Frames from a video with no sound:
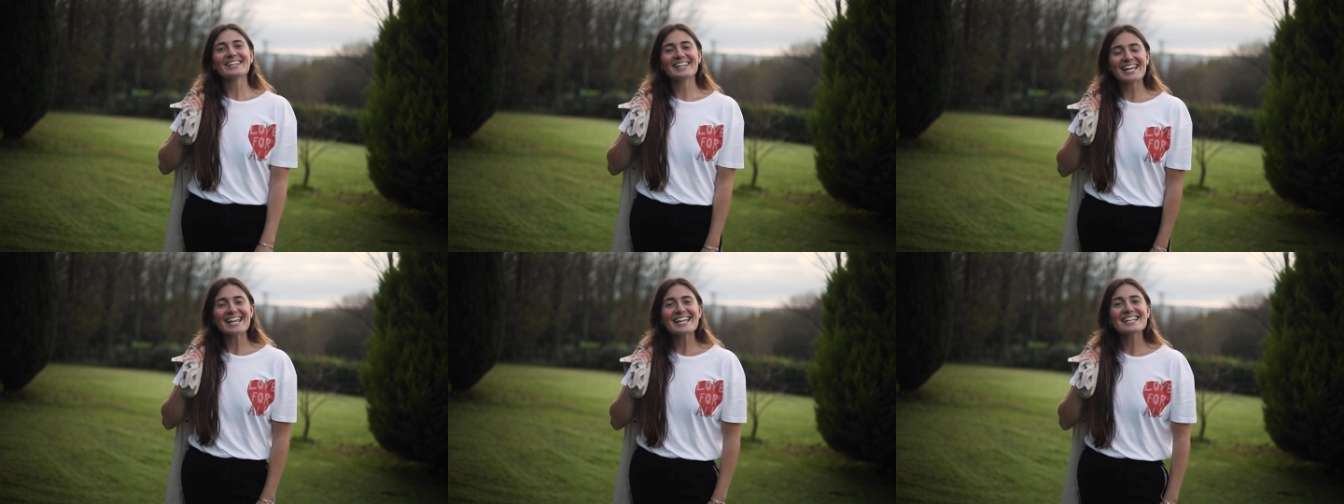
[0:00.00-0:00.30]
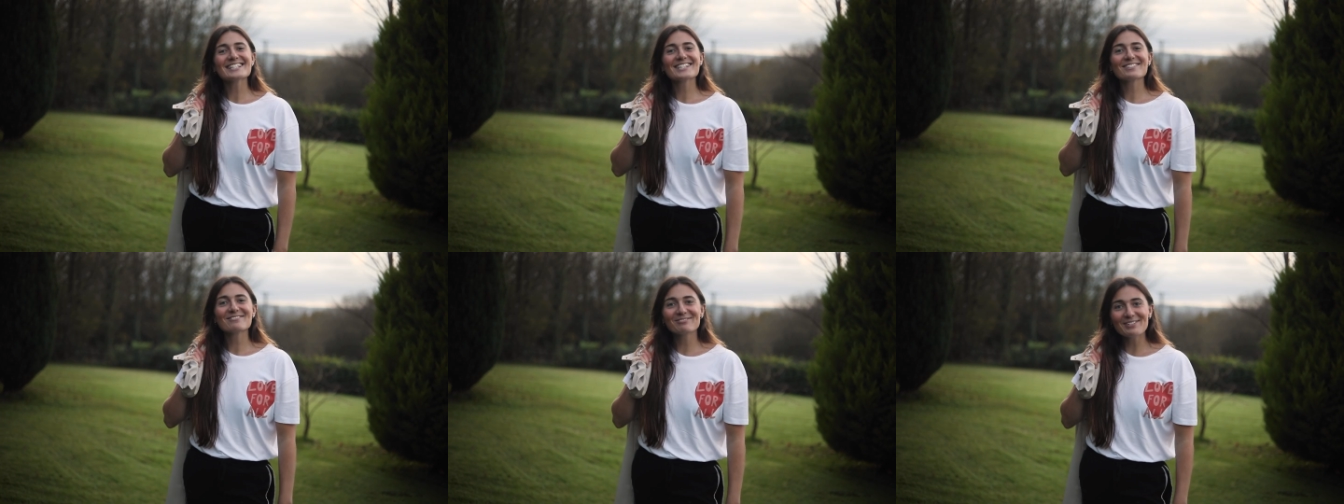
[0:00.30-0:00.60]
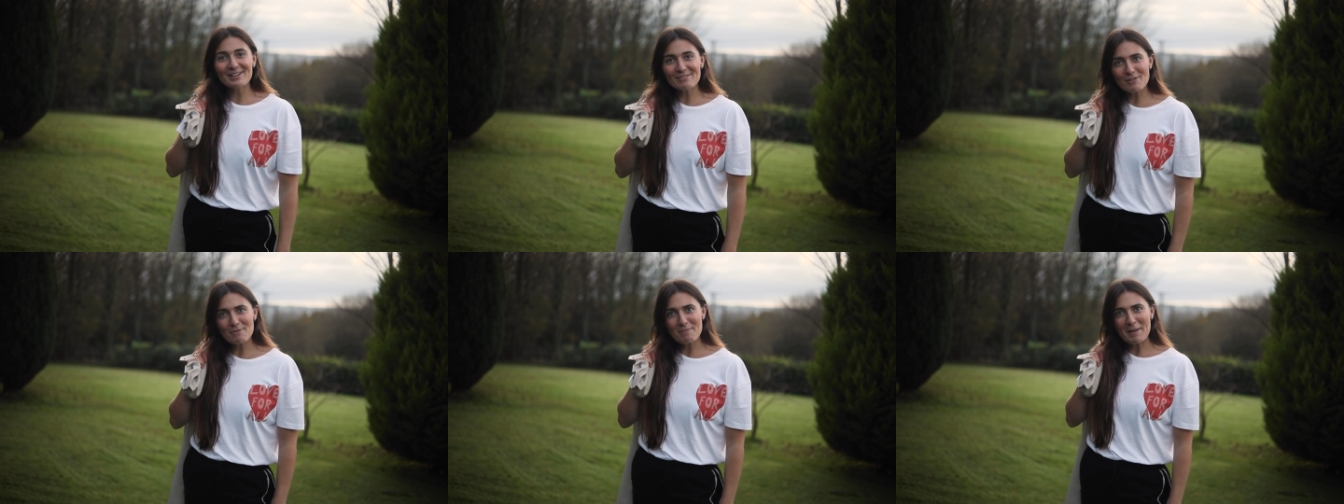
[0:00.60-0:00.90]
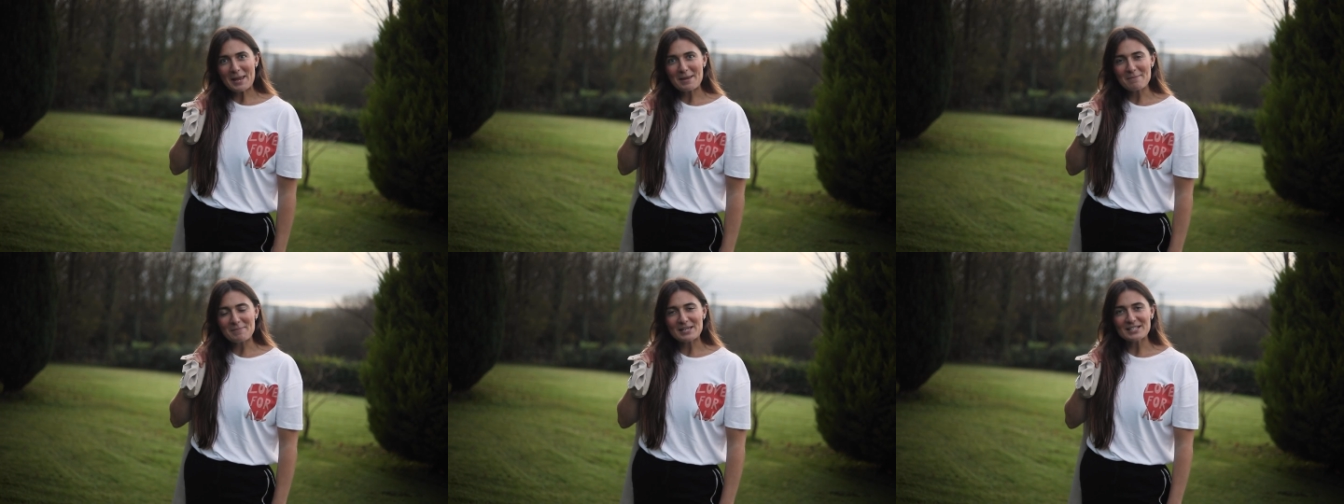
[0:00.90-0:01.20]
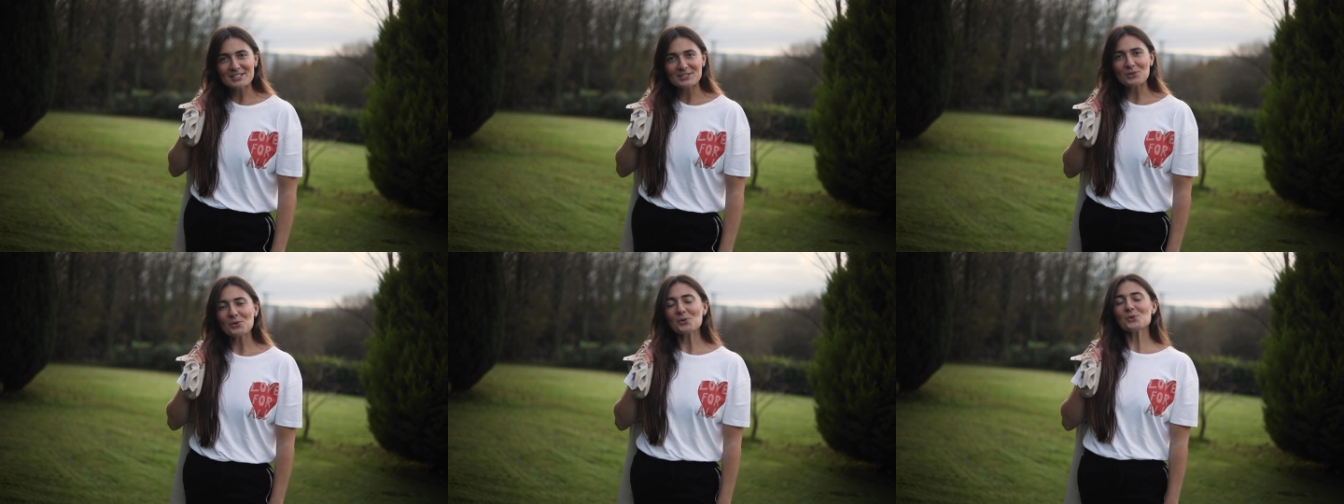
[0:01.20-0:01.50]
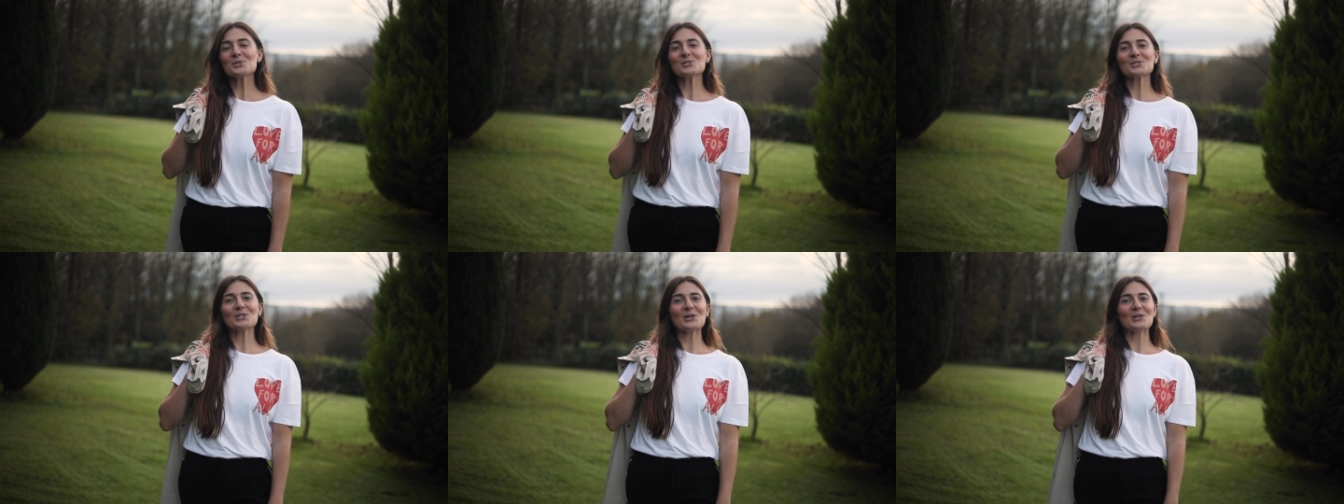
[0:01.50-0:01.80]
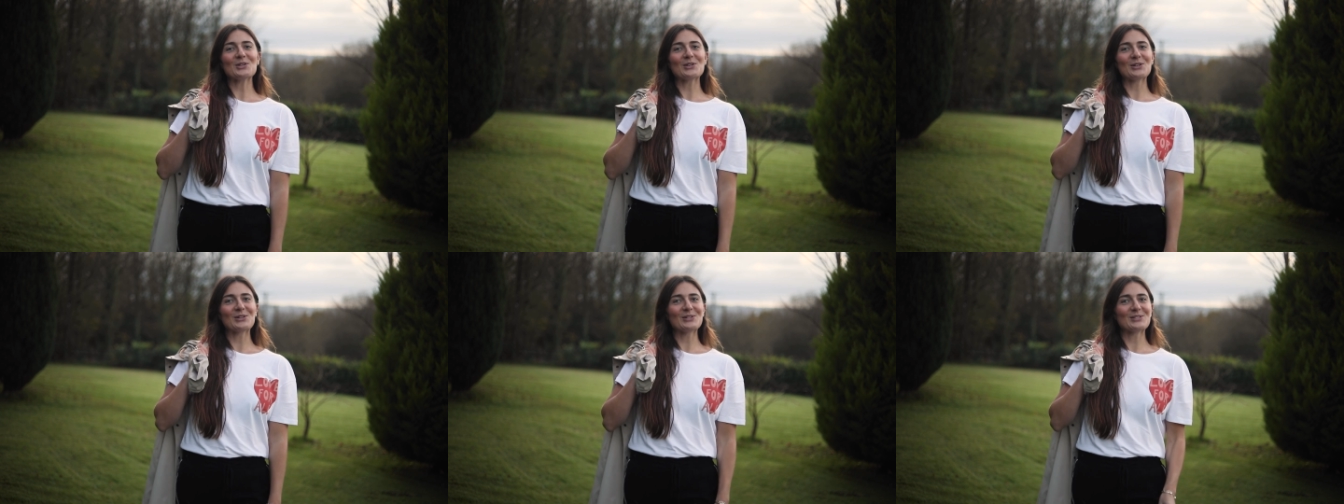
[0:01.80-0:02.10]
These river babies also
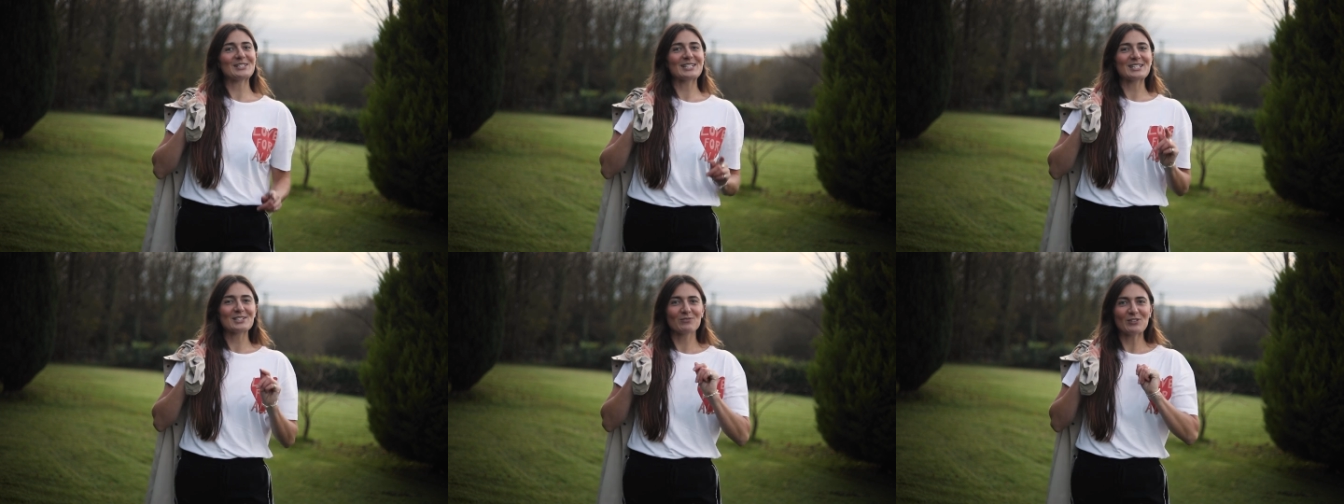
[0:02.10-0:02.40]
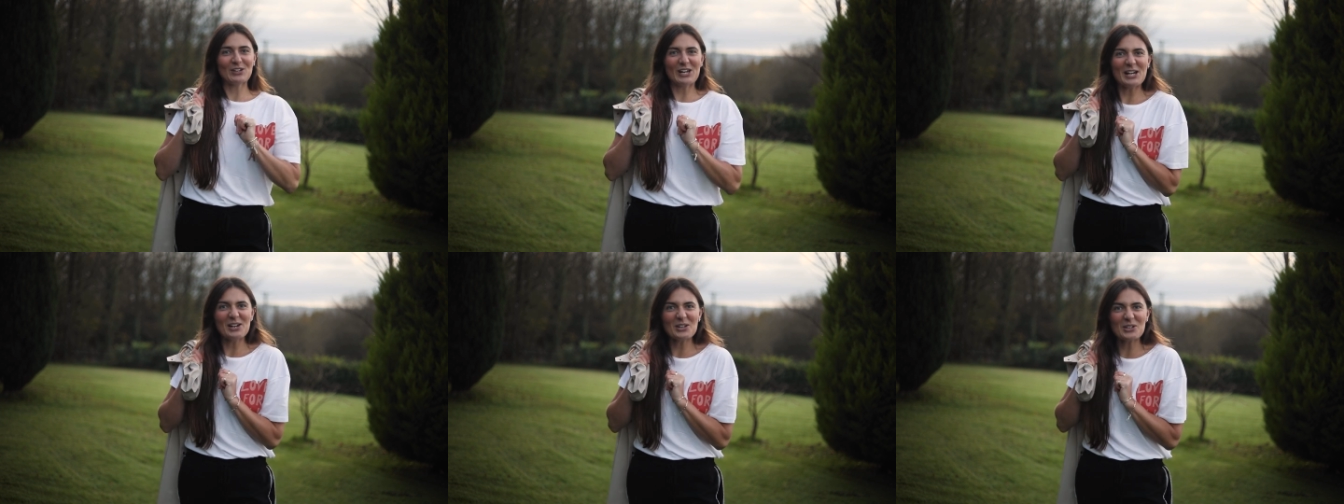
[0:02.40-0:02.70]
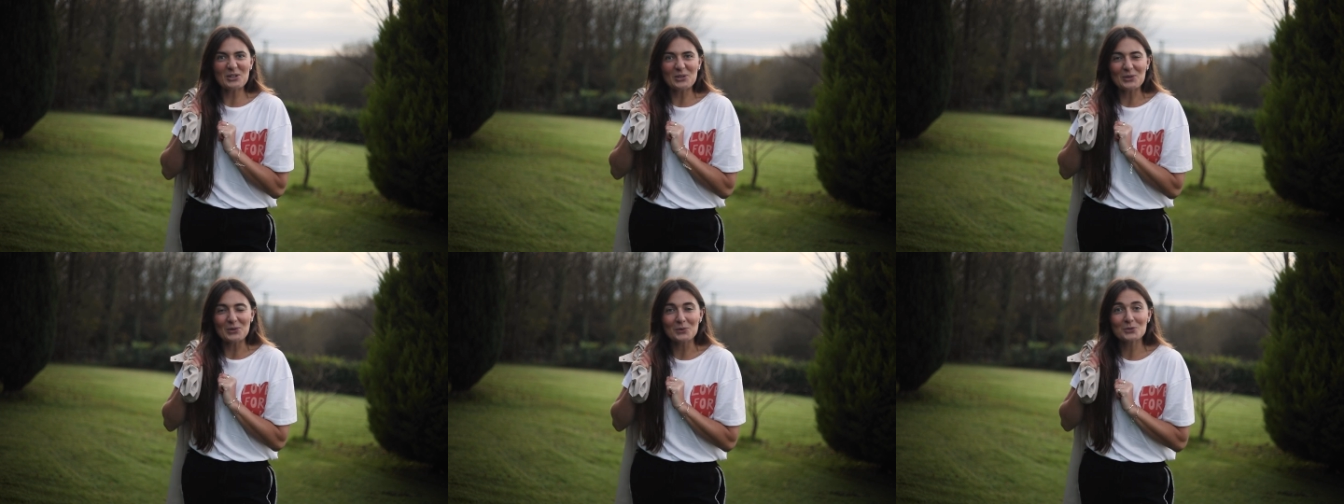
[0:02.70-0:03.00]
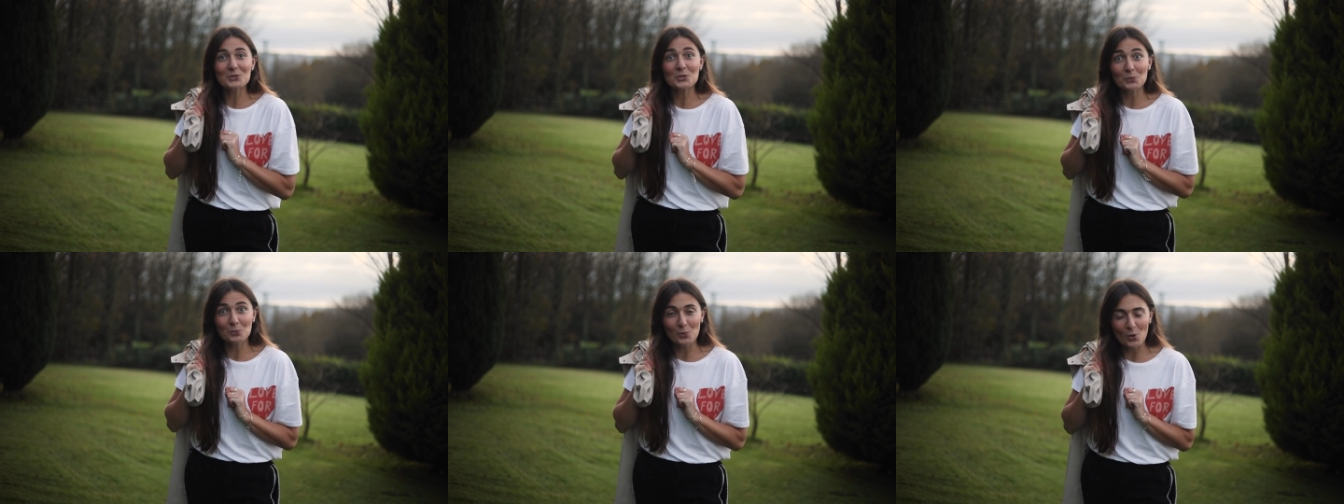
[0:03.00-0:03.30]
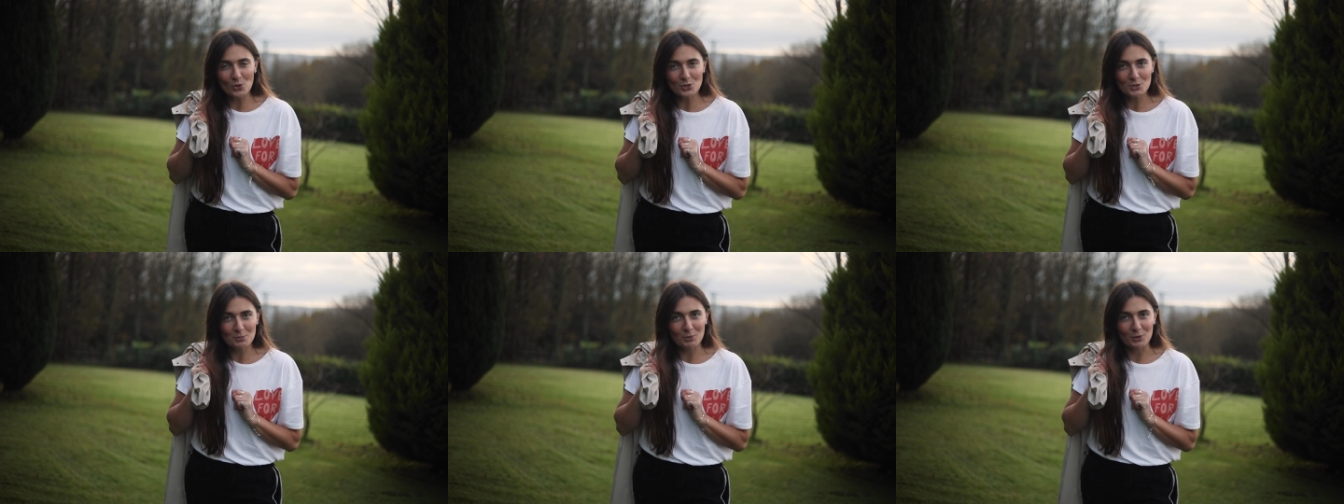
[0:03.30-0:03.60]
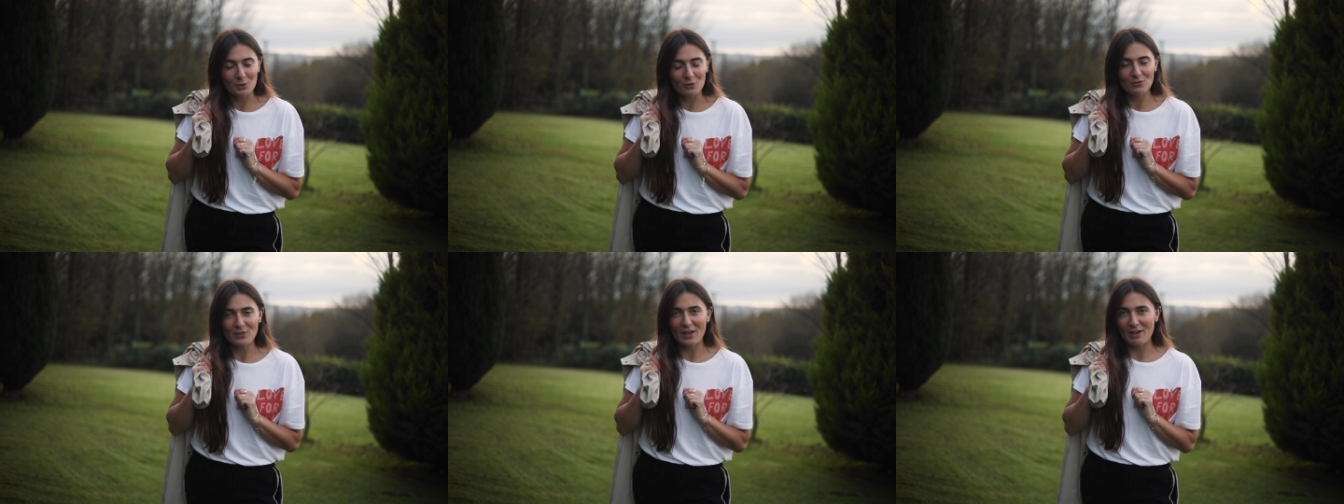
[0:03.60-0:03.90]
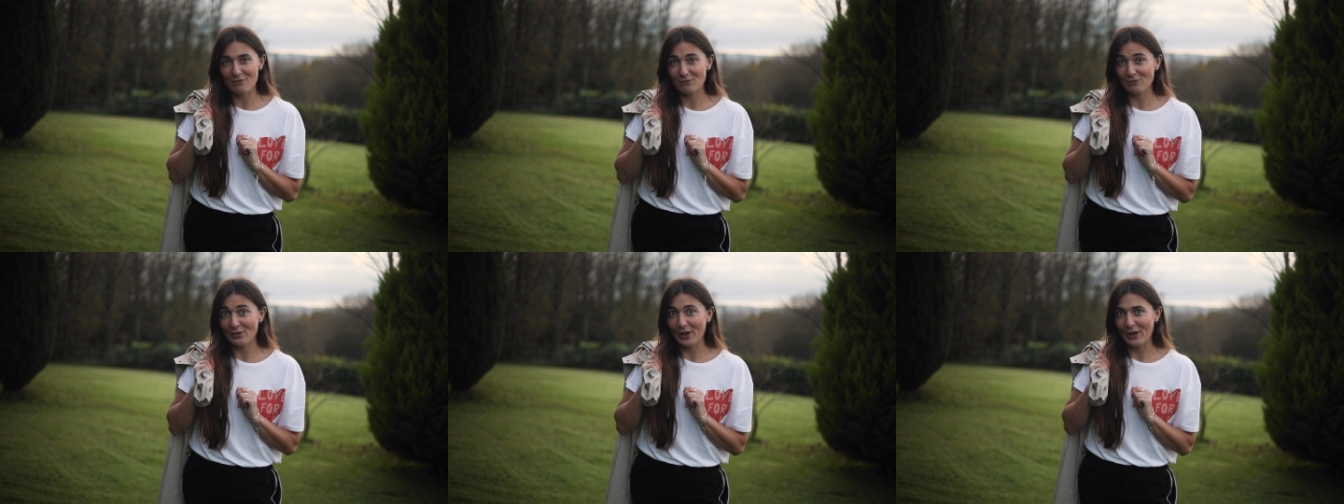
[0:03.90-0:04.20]
use this vanilla goo to waterproof
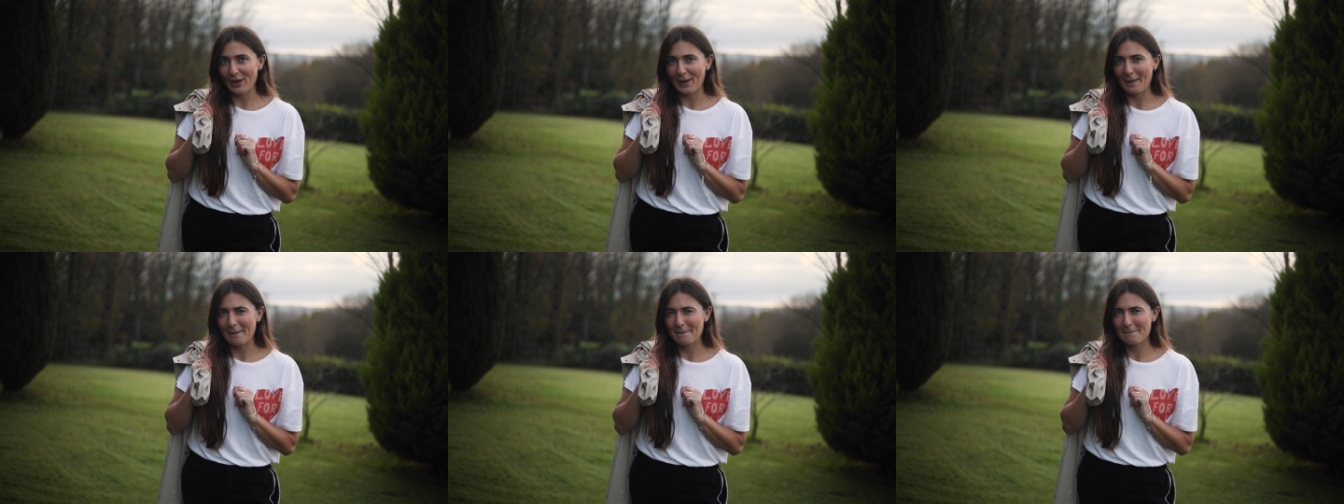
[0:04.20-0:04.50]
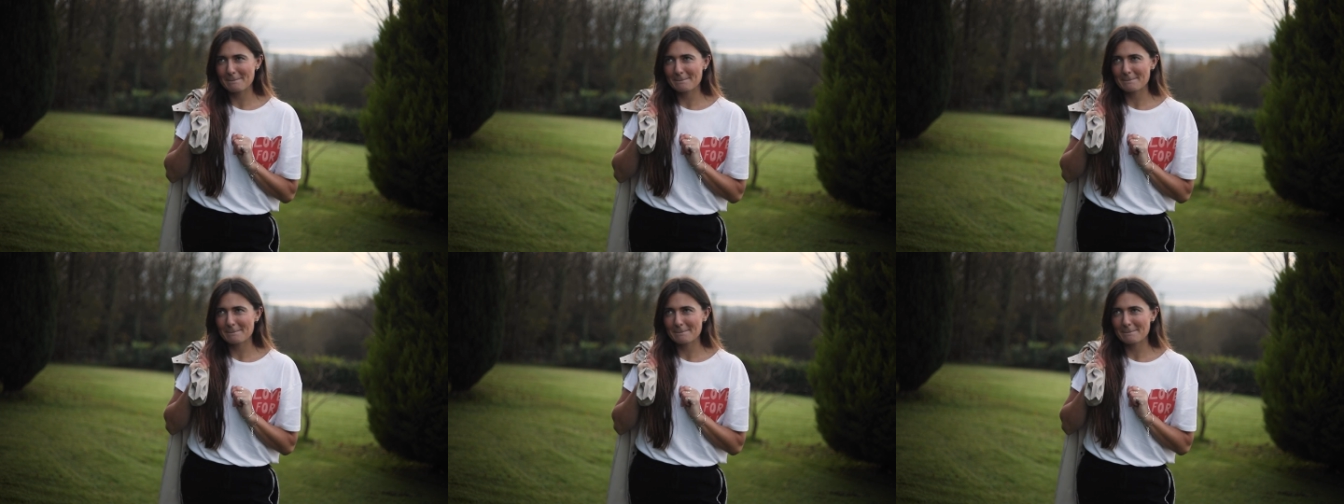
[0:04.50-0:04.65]
their fur.